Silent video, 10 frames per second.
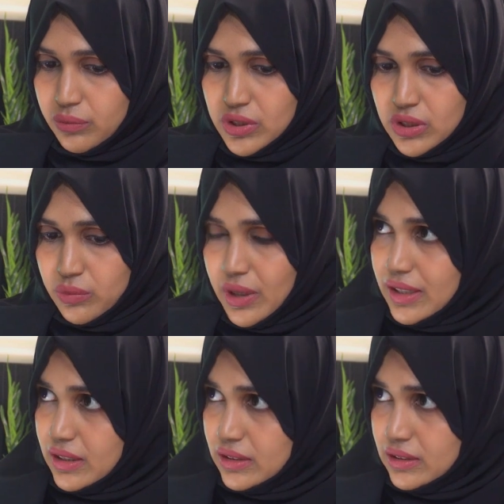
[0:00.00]
which is
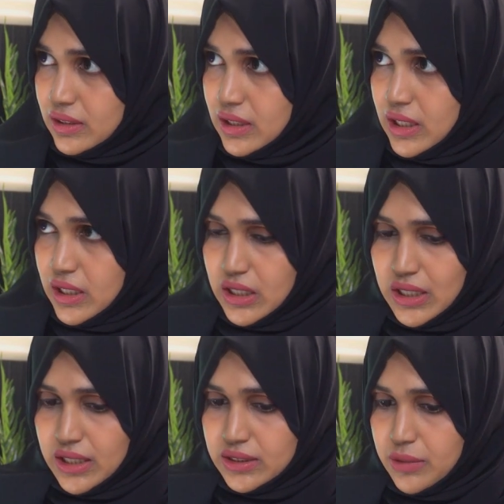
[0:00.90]
wireless,
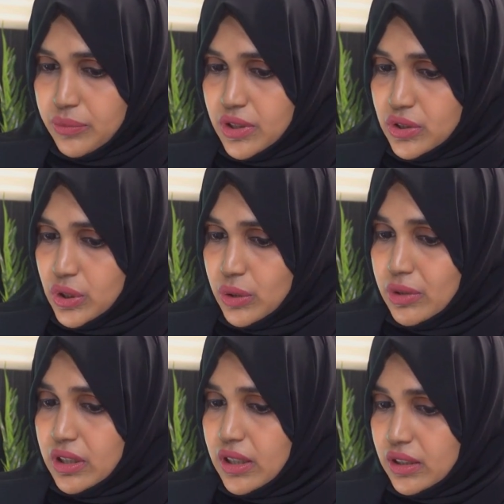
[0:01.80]
it has temperature,
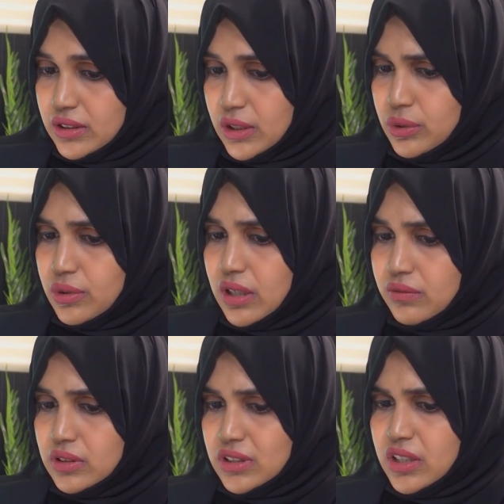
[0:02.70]
humidity, and CO2
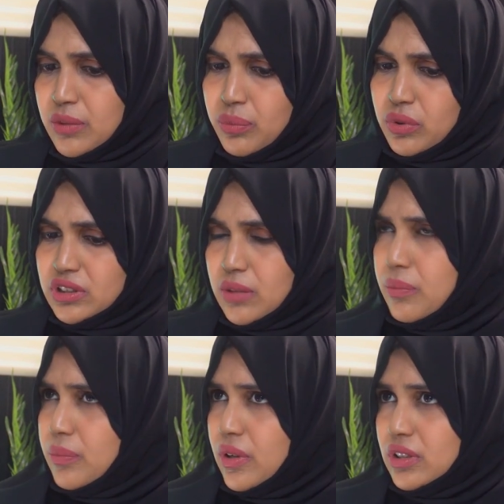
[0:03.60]
levels and reports
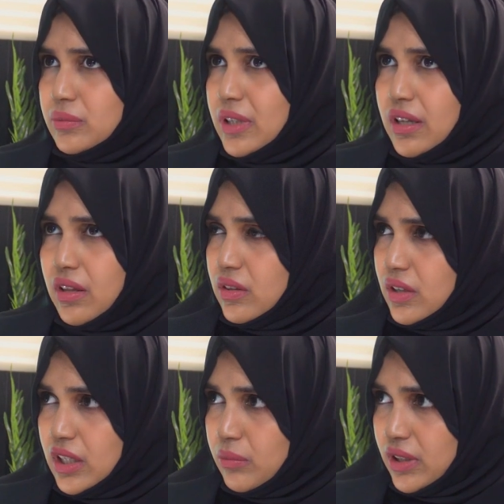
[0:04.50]
approximately
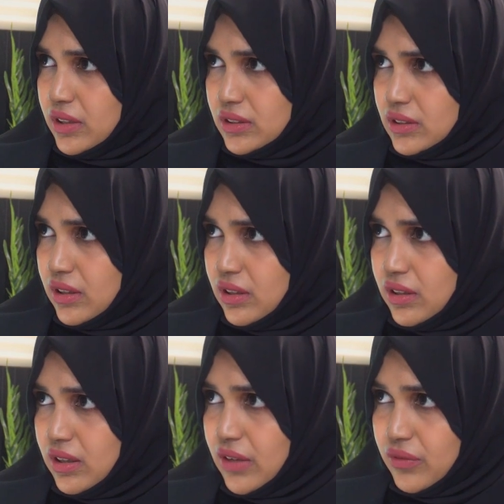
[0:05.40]
30 minutes,
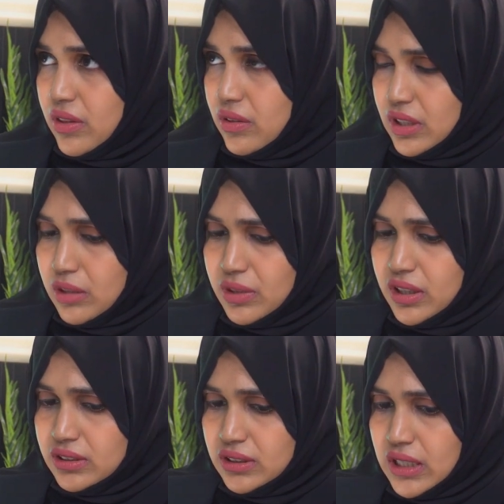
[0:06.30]
every 30
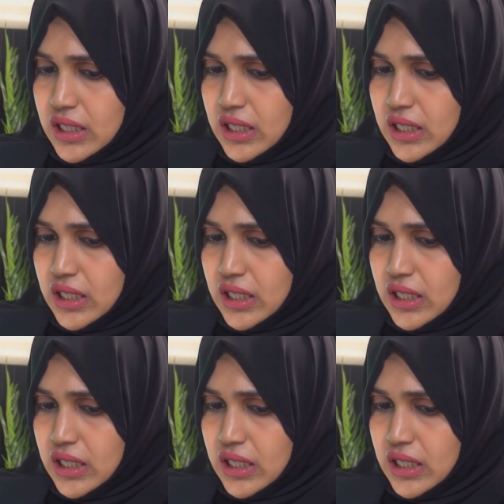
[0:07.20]
minutes.